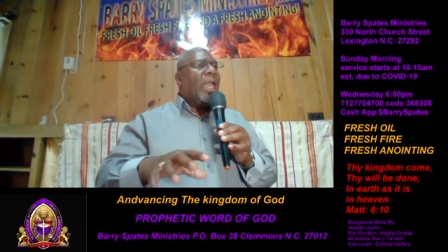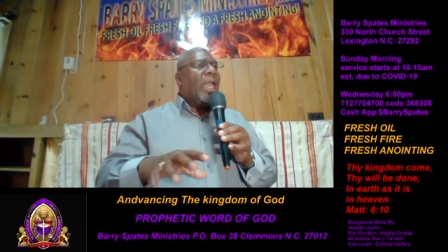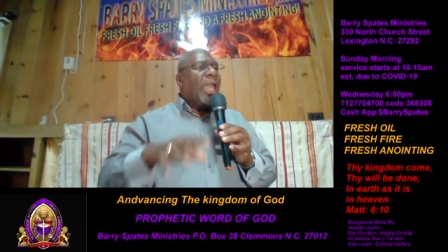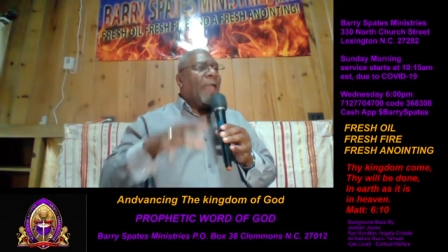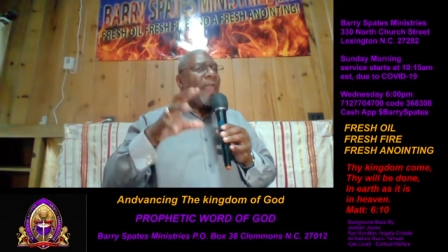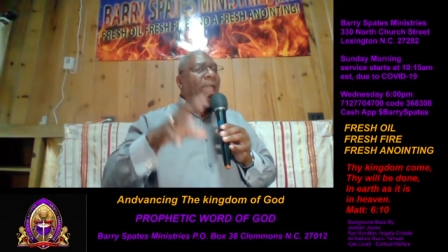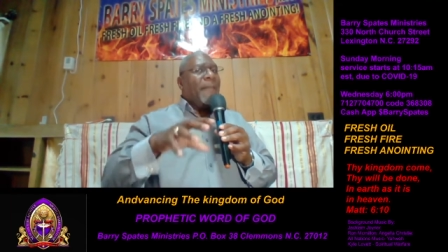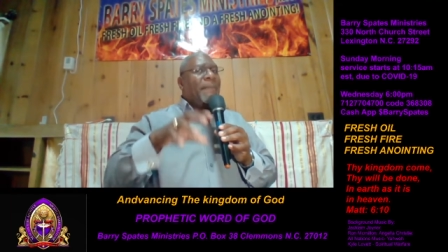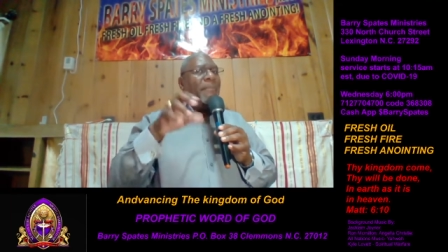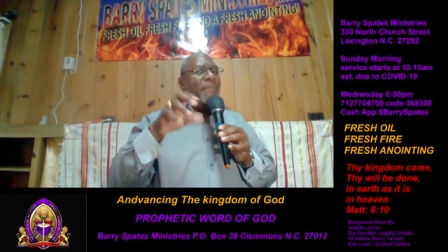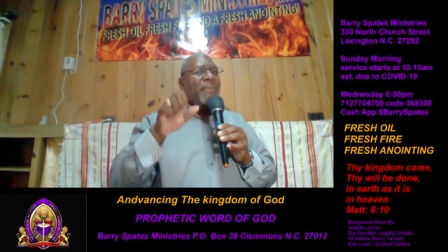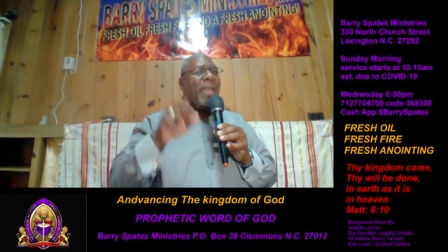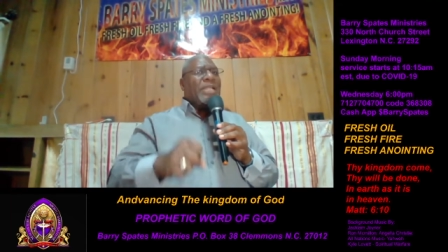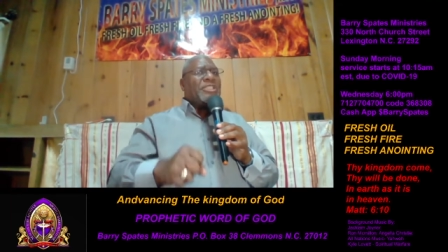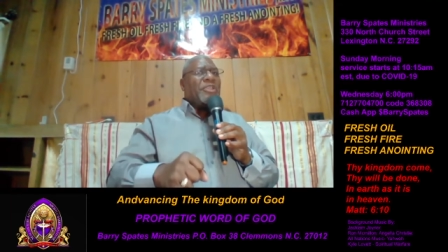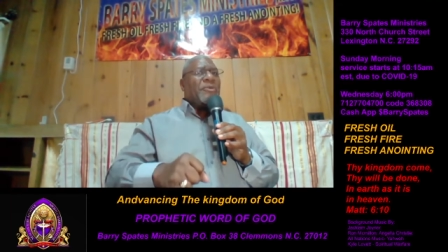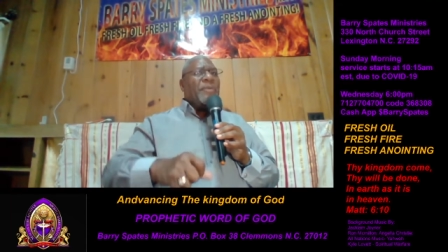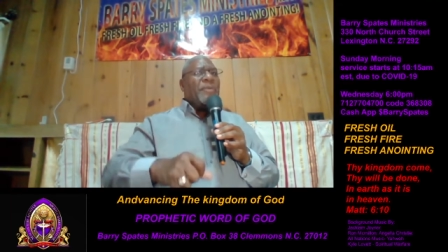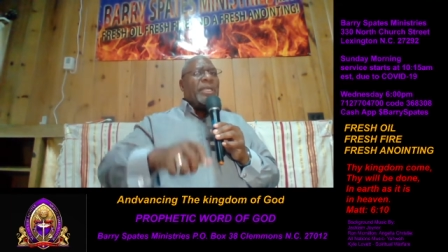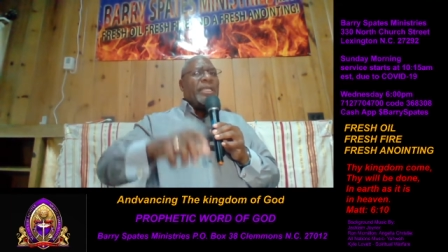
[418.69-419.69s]
and that
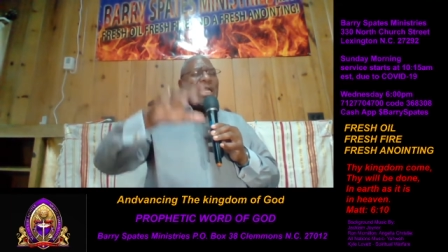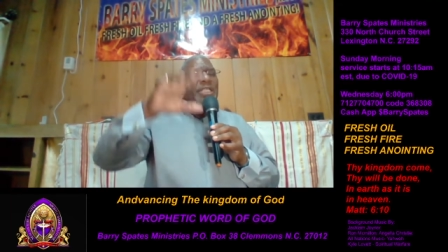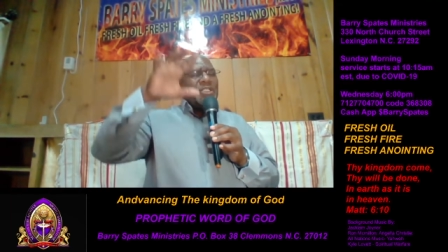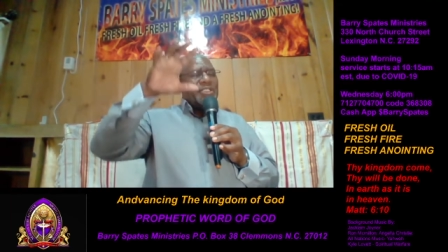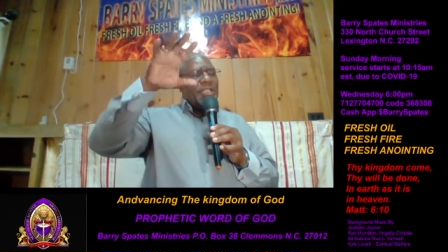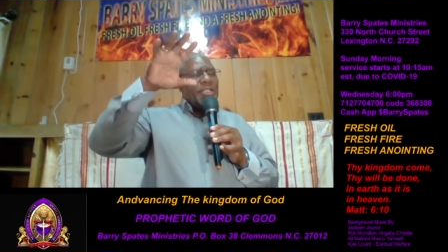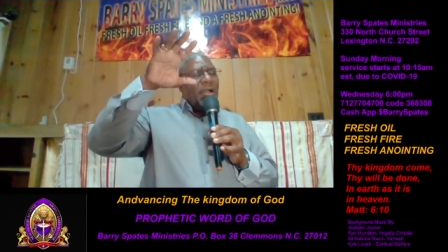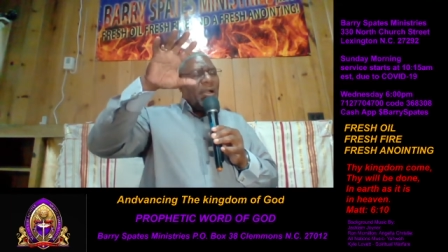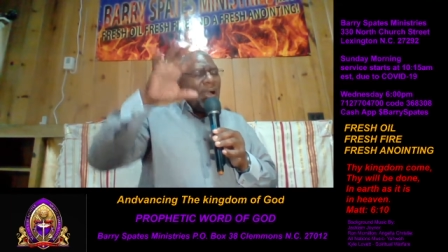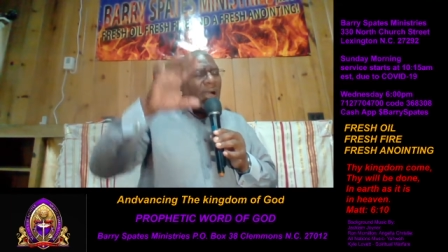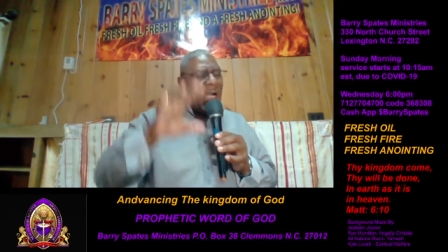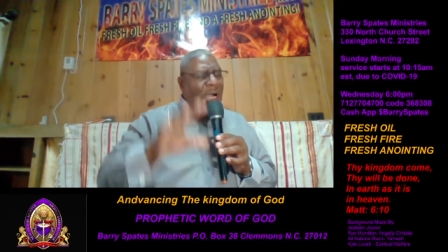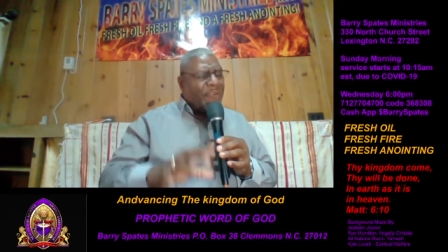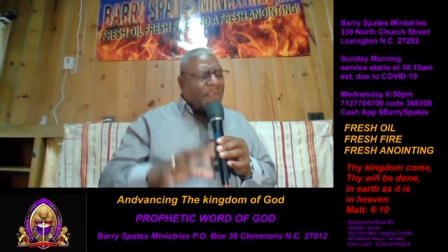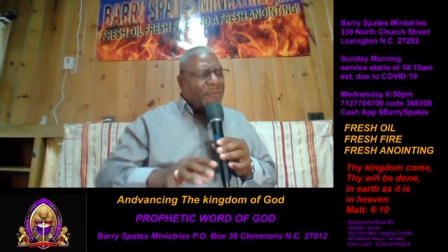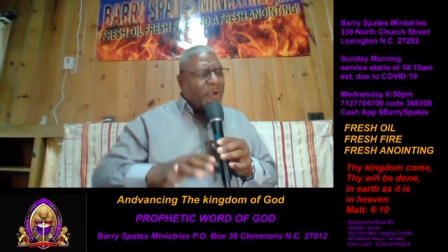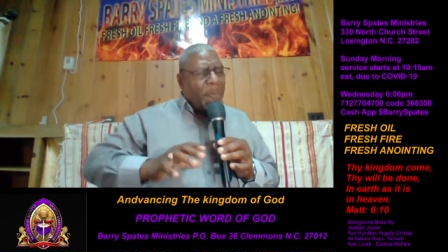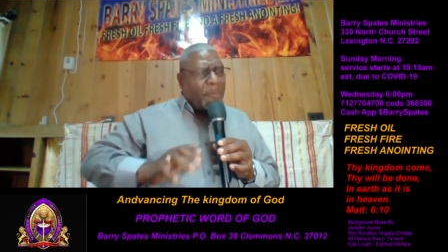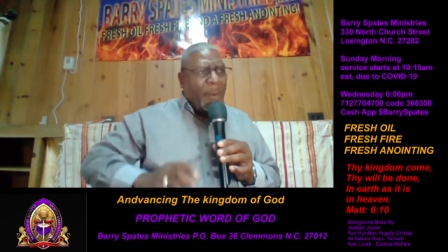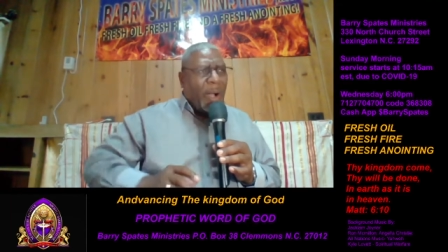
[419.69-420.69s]
measure begins to
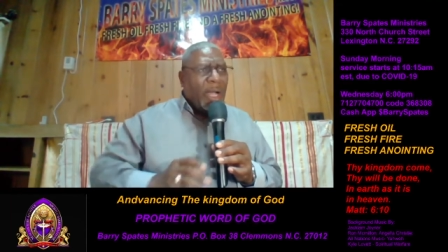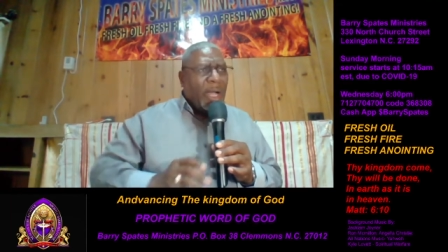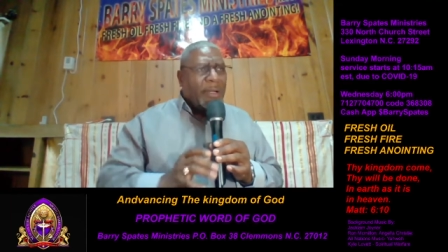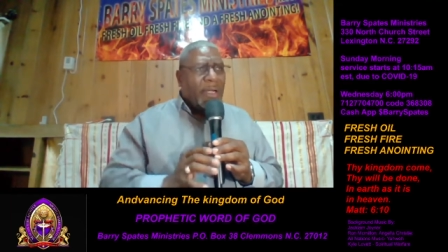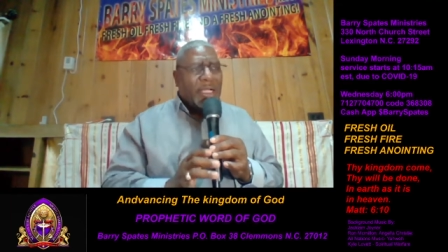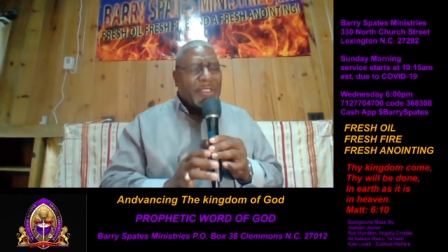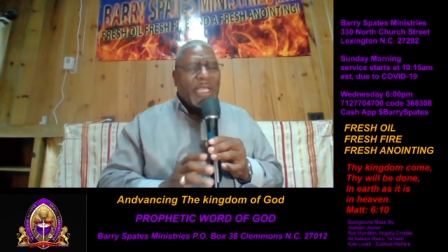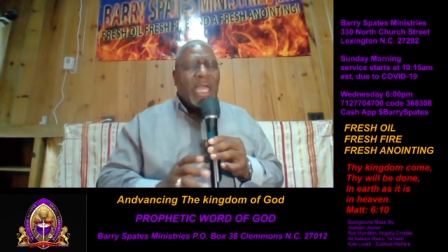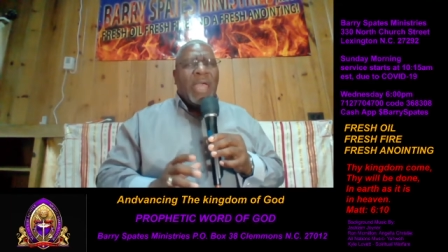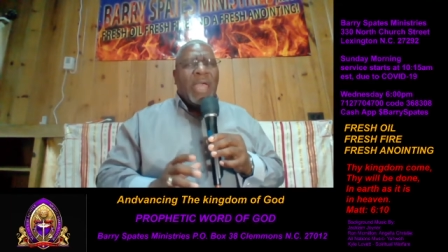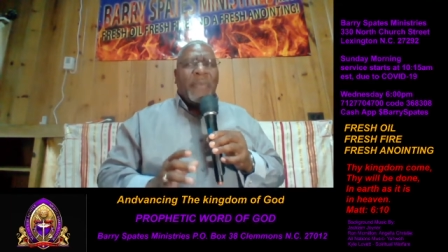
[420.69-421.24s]
hover upon us.